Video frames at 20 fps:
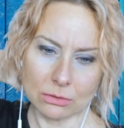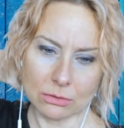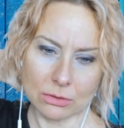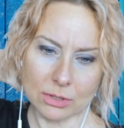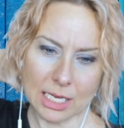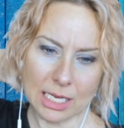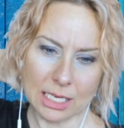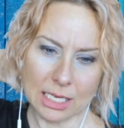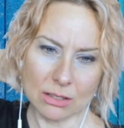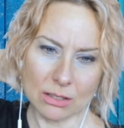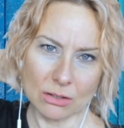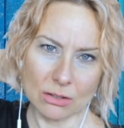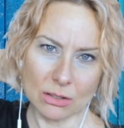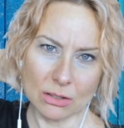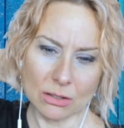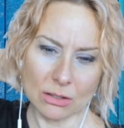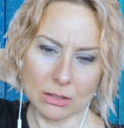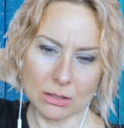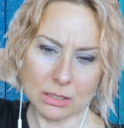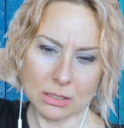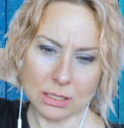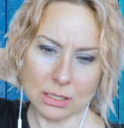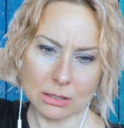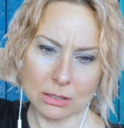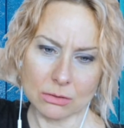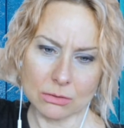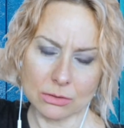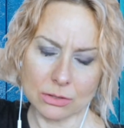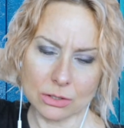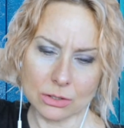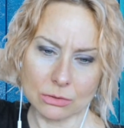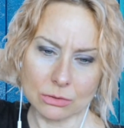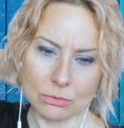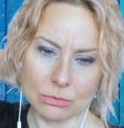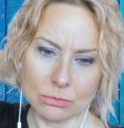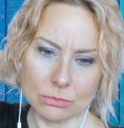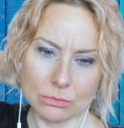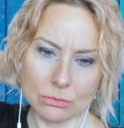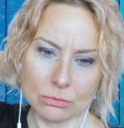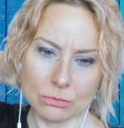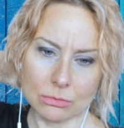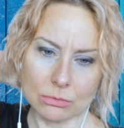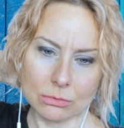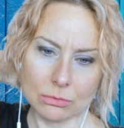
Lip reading: take her hunting or do you?